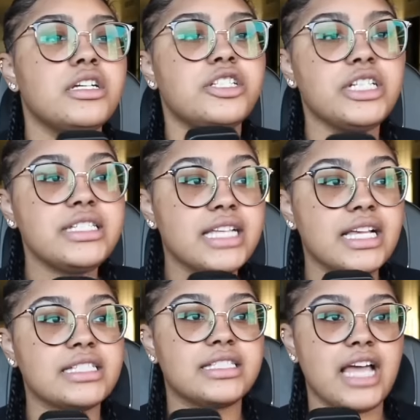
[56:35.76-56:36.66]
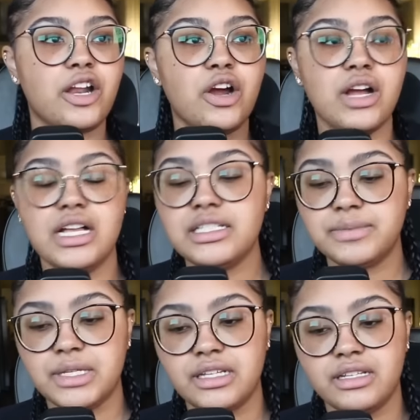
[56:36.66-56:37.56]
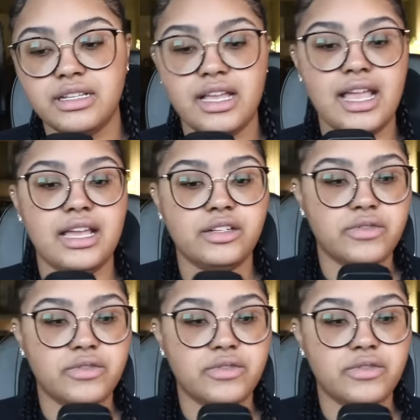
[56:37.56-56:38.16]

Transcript: She says that her husband and